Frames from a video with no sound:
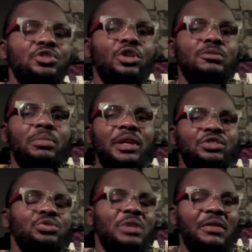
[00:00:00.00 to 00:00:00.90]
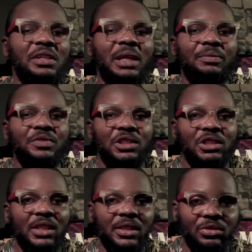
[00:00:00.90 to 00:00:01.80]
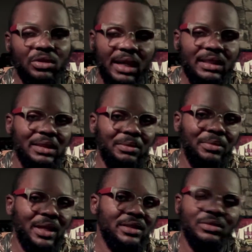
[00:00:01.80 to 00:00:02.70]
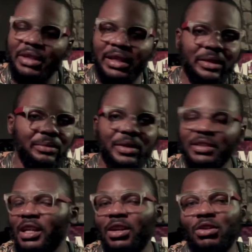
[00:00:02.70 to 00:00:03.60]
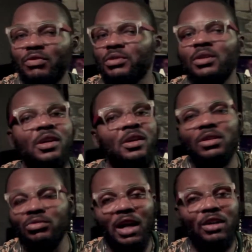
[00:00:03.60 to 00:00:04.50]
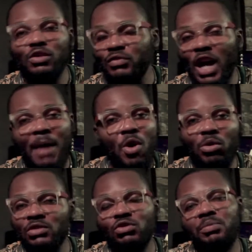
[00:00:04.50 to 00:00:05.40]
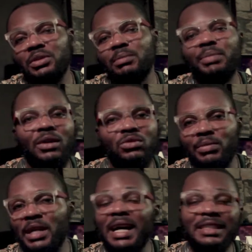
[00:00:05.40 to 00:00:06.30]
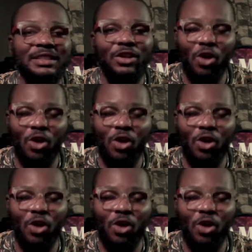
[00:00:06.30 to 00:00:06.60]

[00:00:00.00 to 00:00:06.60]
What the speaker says: God bless you. I really appreciate it. You guys are the best. You guys are the best. I love you. I love you. I'm always dropping it back to back. I say the